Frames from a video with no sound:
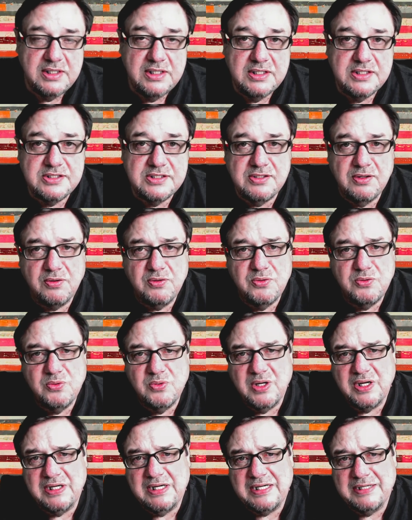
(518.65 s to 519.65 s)

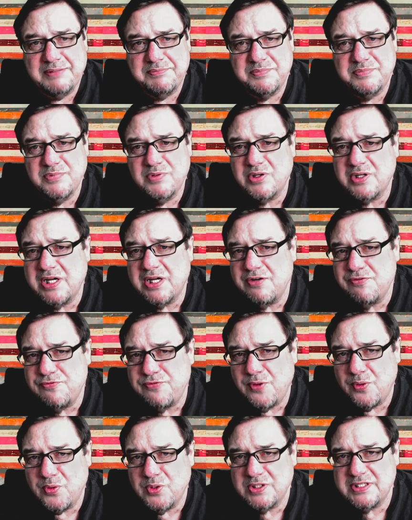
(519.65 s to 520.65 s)
So I'm looking
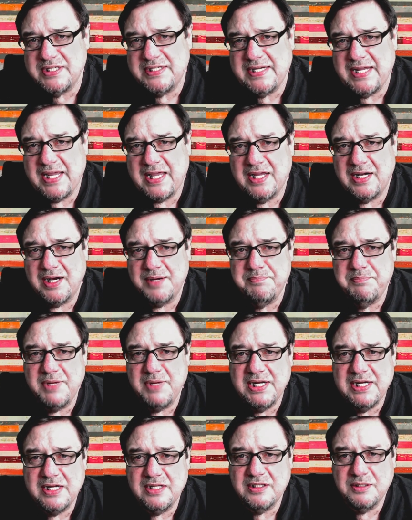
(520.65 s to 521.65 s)
forward to that. I'm
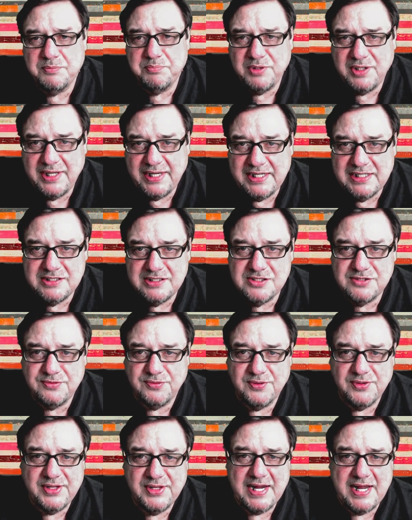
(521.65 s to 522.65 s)
making the plans for
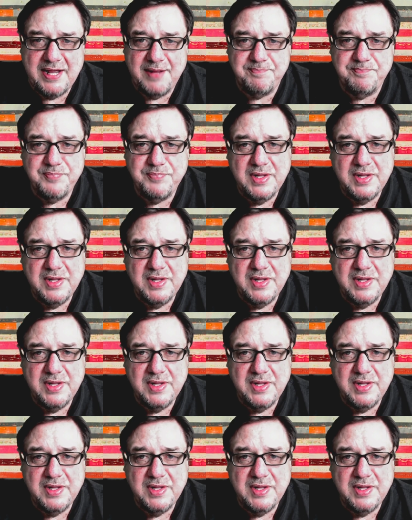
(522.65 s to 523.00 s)
that.